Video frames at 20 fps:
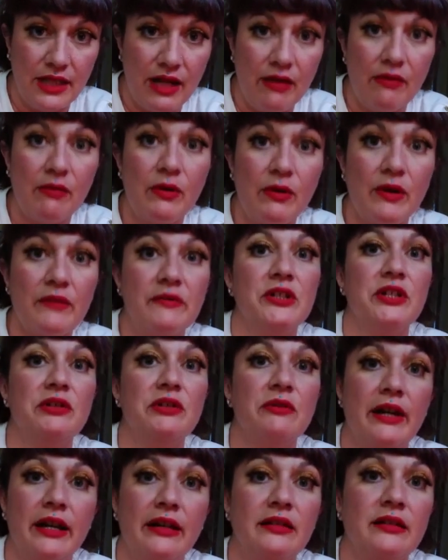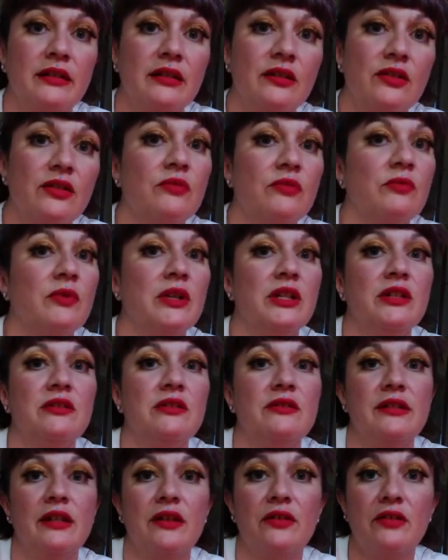however you acted or what you
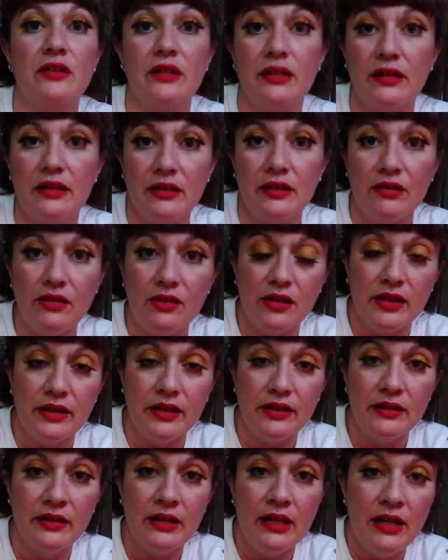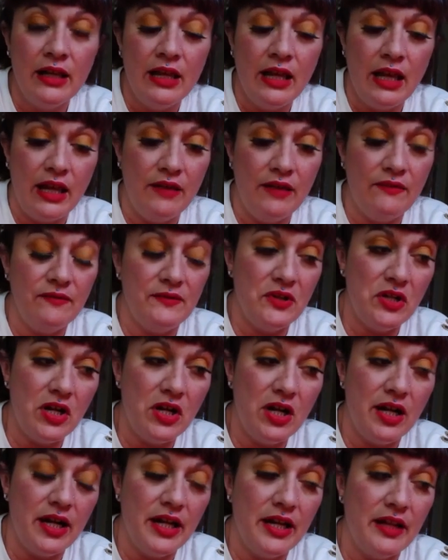said or did on. If
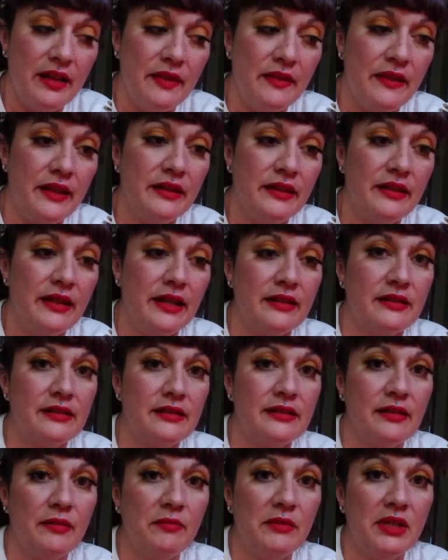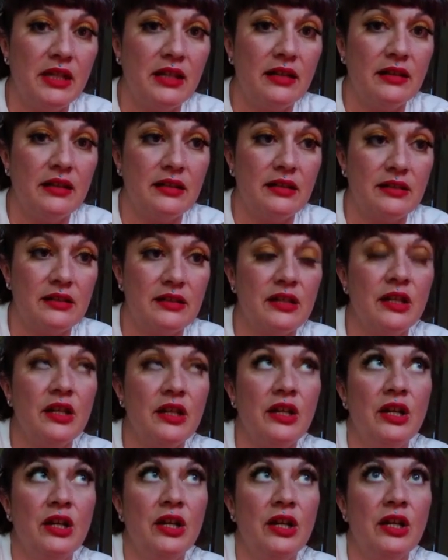not, then that's something that's
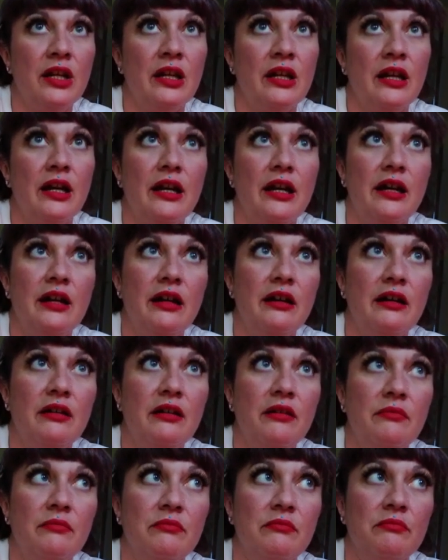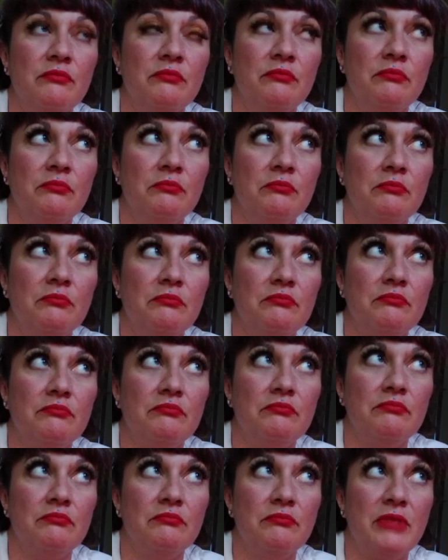um,
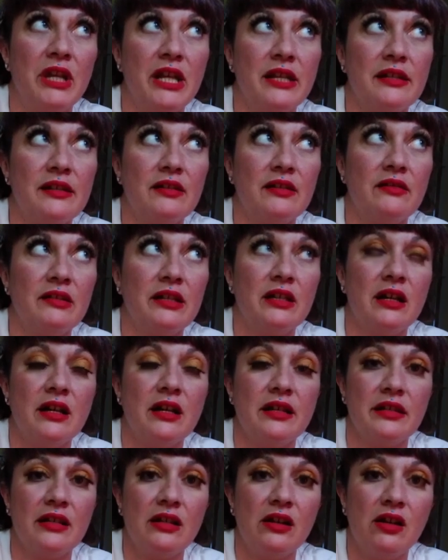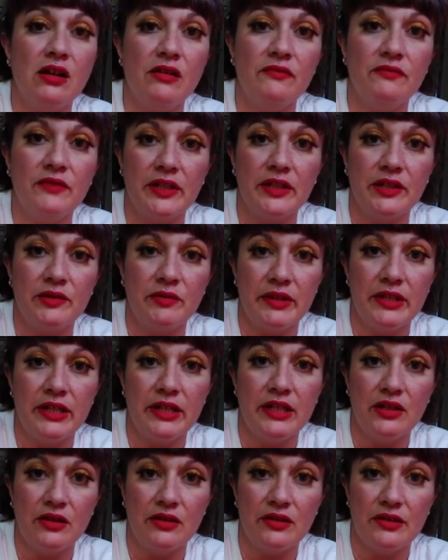basically causing conflict
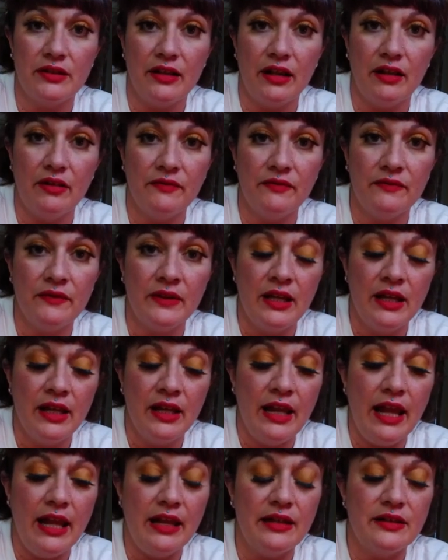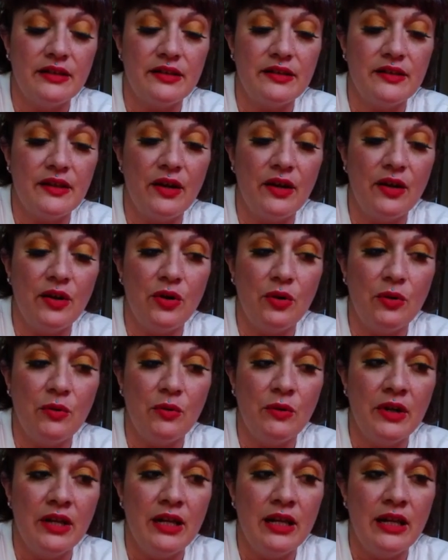within yourself. And
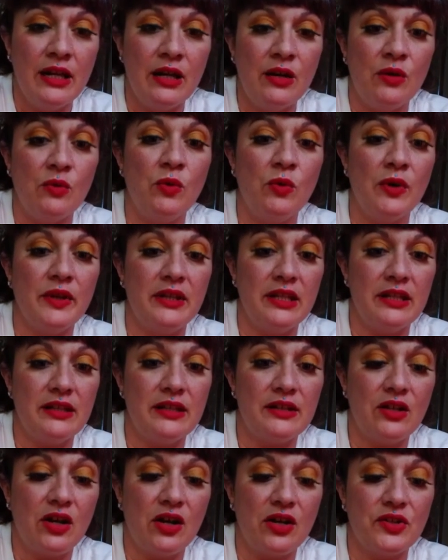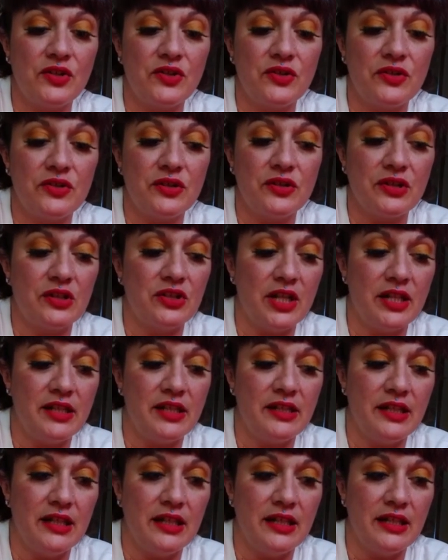so, what these cards are
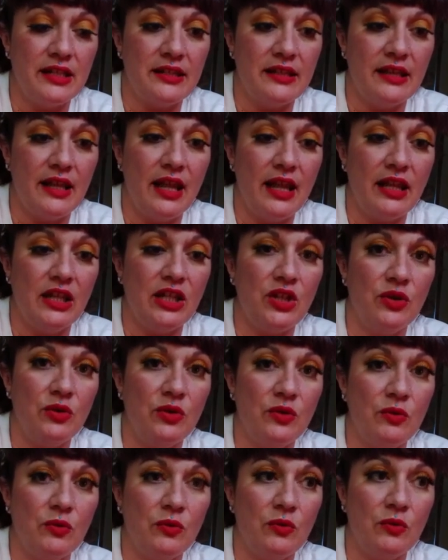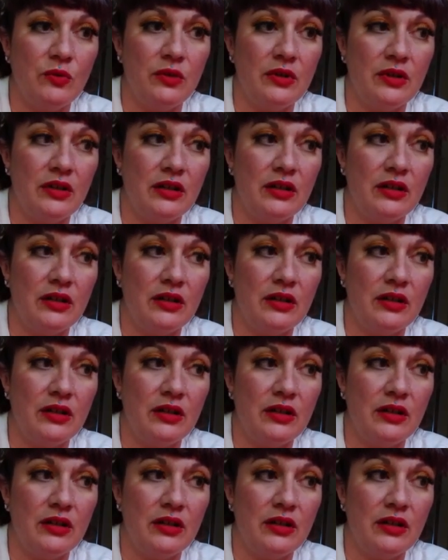suggesting is that you